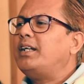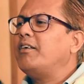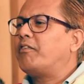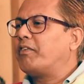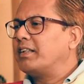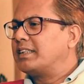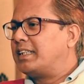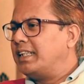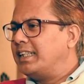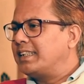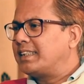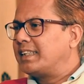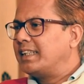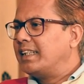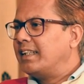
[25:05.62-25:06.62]
difference
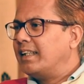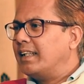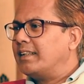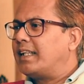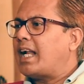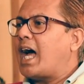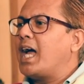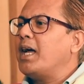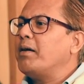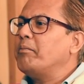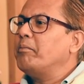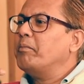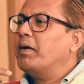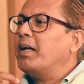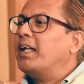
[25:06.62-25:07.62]
is that I
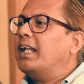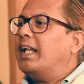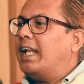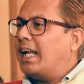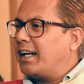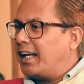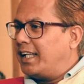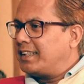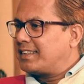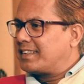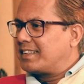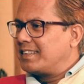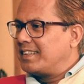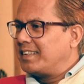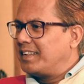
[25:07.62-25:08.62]
am
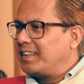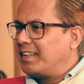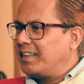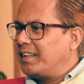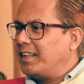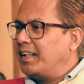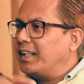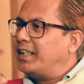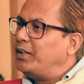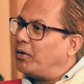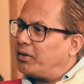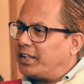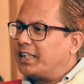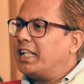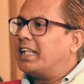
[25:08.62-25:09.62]
landless, he
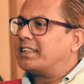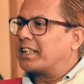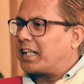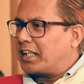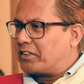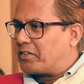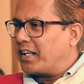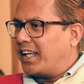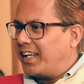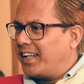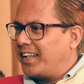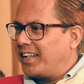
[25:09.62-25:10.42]
already has a country.